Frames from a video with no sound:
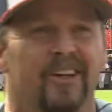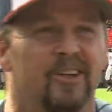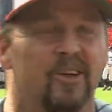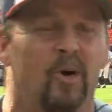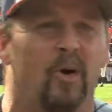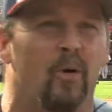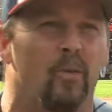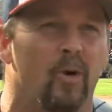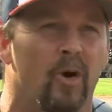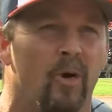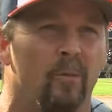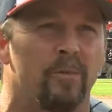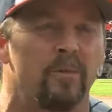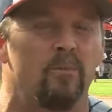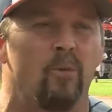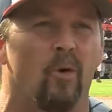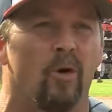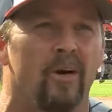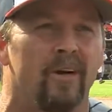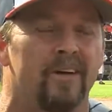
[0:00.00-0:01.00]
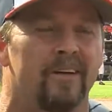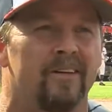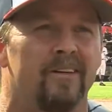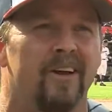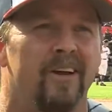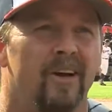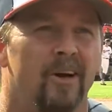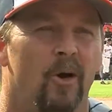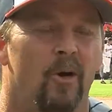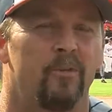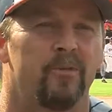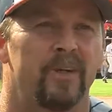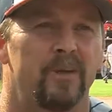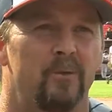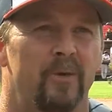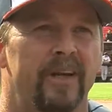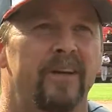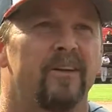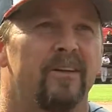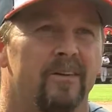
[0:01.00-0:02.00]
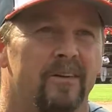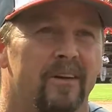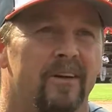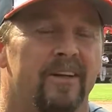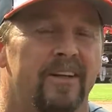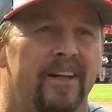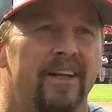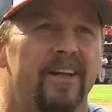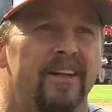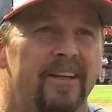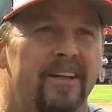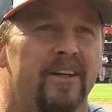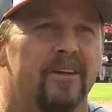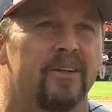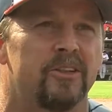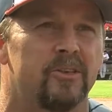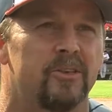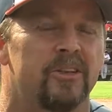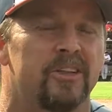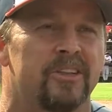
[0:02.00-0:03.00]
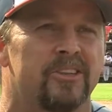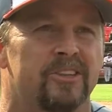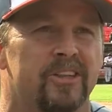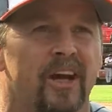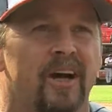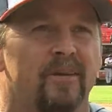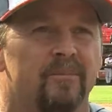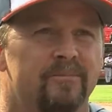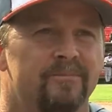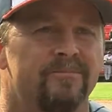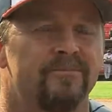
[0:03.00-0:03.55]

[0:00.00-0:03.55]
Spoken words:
you know, we're hoping more, and hopefully Rick will get in here and do a good job.